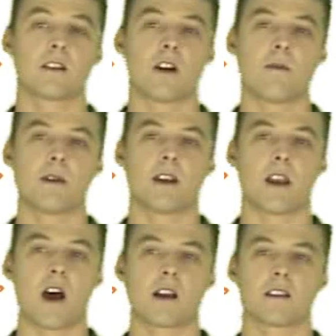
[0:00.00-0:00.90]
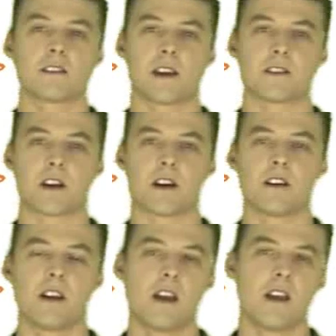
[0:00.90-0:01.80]
climate and architecture
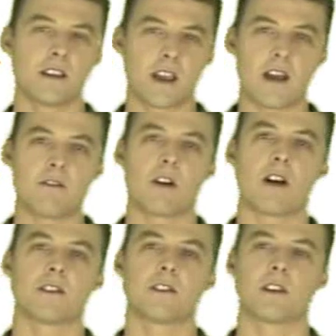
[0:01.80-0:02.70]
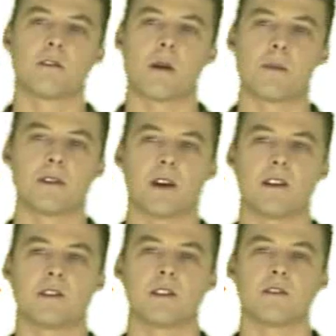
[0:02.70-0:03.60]
gave rise to the
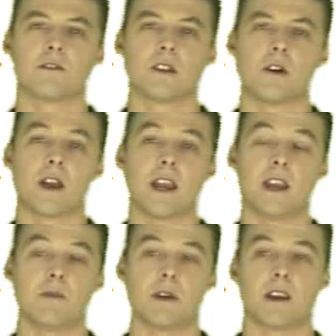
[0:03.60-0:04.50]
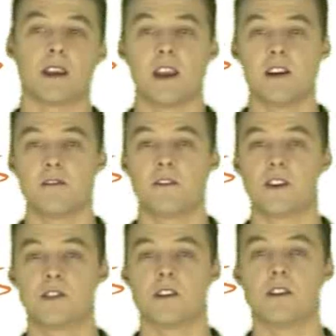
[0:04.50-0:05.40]
reputation of floor heating being
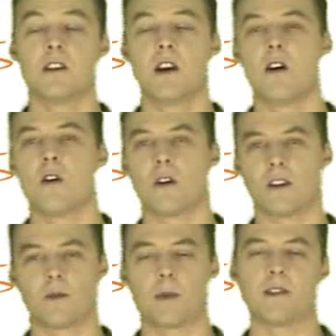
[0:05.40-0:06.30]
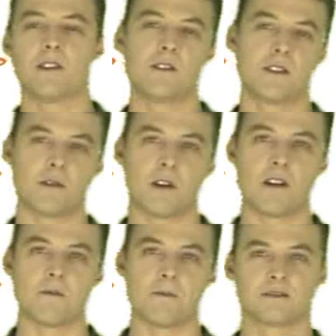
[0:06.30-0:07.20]
inefficient or expensive to
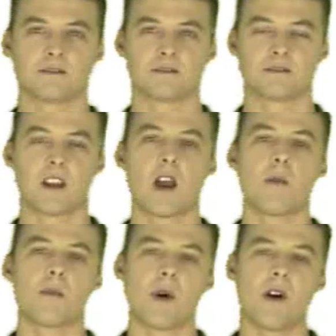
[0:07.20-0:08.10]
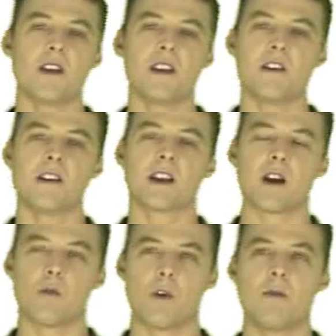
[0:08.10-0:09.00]
run. Pioneering
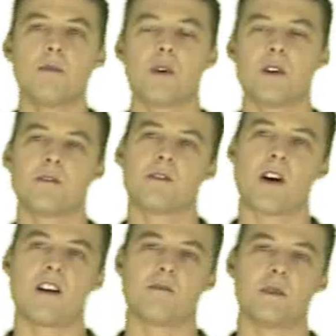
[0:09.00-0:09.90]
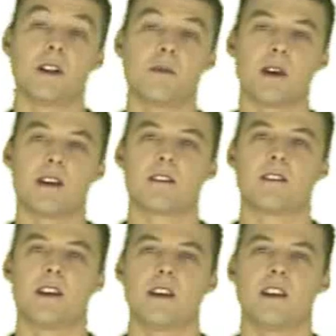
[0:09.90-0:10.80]
a 1.5 millimeter
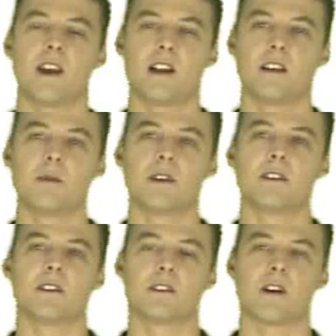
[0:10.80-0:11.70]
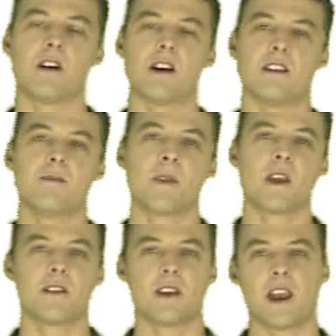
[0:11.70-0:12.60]
thin element design,
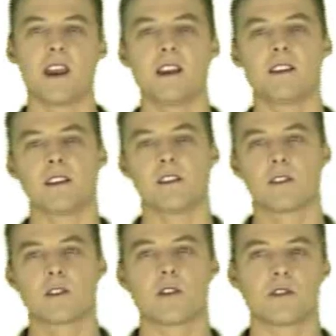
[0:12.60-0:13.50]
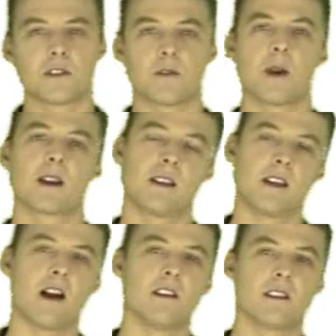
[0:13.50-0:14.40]
the heating is installed
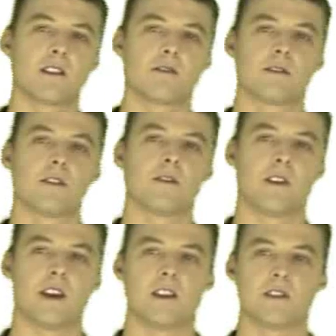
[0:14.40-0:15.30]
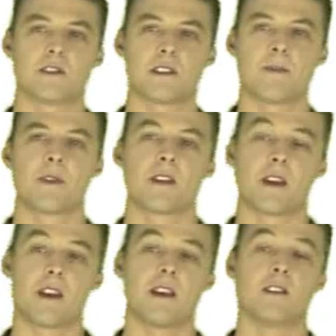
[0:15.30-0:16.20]
directly under the floor finish,
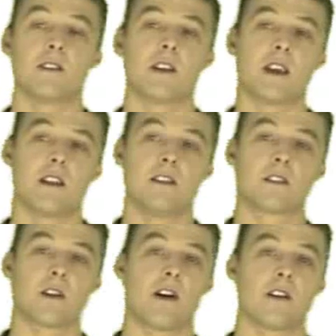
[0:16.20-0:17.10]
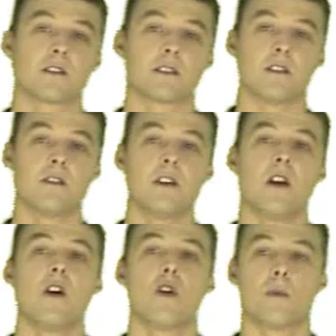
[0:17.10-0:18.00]
that is, in the tile glue
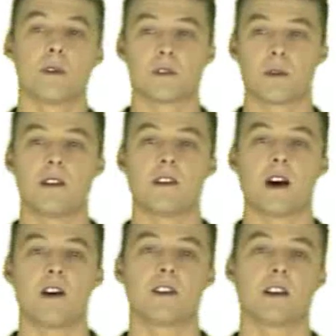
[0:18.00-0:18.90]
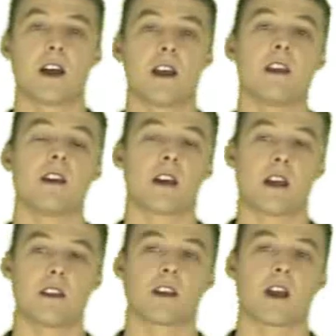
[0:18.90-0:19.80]
or between the underlay
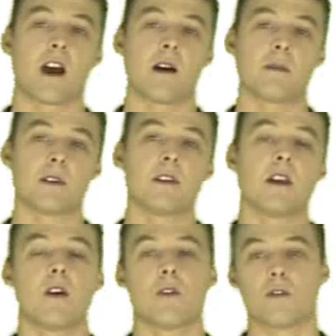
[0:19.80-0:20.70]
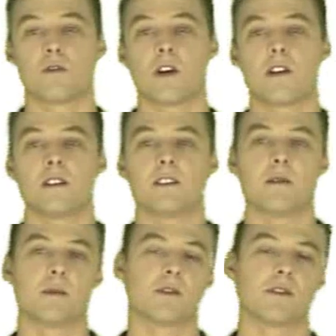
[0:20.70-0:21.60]
and the carpet or floating
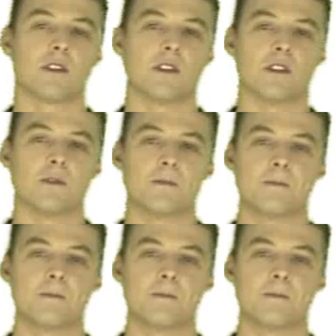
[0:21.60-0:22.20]
timber floor.